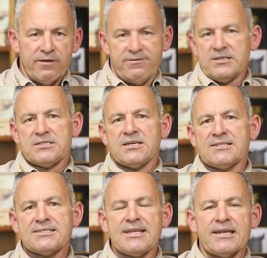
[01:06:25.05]
us
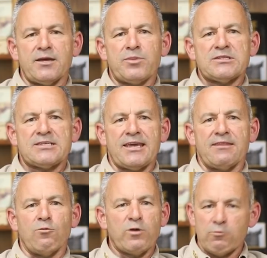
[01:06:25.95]
can stand up and say
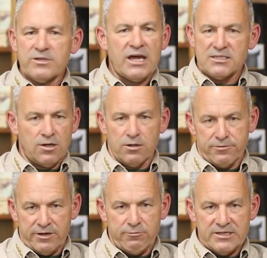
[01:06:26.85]
that we will not
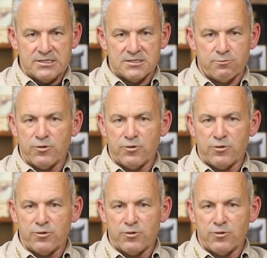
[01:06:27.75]
tolerate racism.